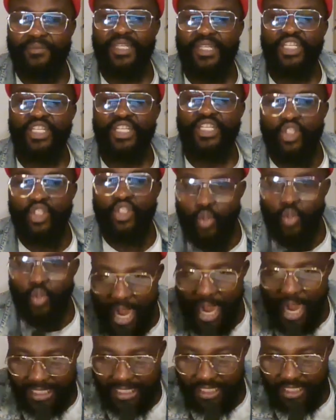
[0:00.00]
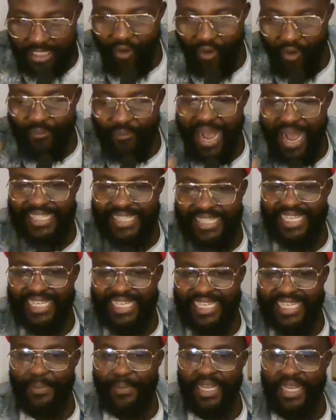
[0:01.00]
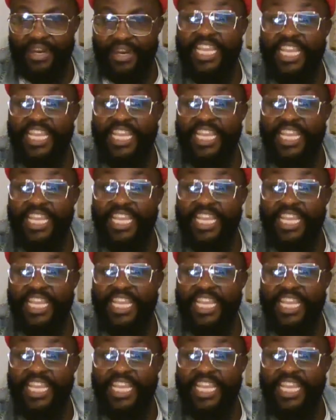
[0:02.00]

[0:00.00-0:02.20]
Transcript: strength of Mazi Nnamdi Kanu